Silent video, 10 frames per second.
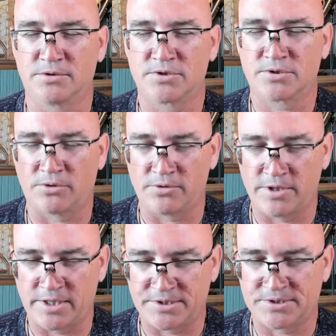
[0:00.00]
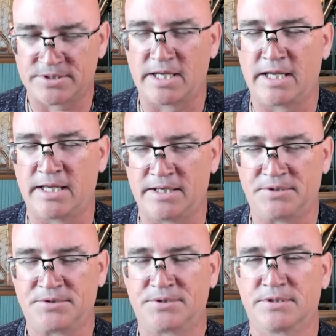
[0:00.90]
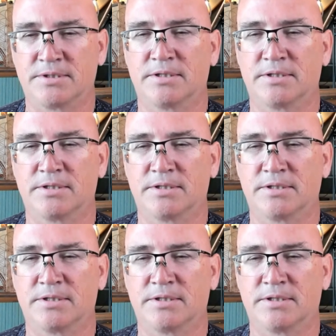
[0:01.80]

So, this is